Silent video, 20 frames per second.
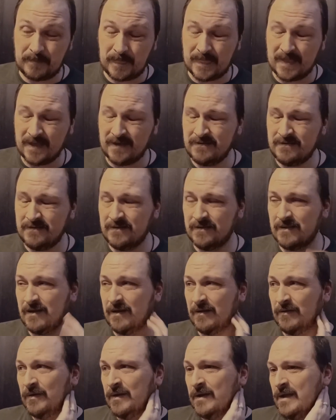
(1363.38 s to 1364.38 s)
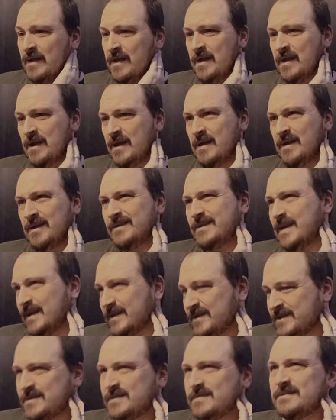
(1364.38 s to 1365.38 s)
You know,
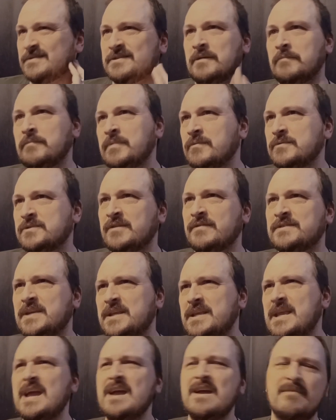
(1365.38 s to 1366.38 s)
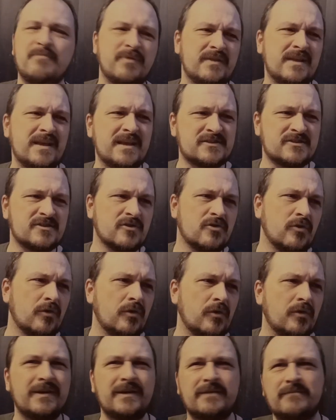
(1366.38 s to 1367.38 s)
yes, some people say, yeah, but there's the gore.
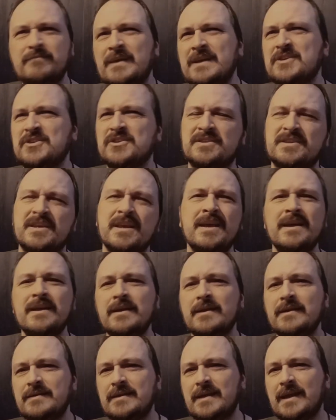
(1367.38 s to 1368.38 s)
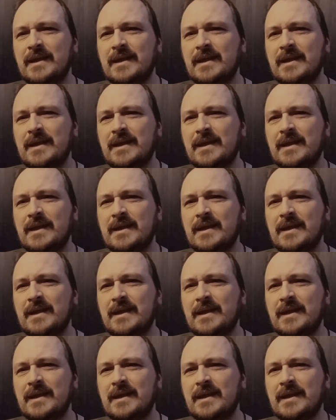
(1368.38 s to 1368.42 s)
It makes you, yeah.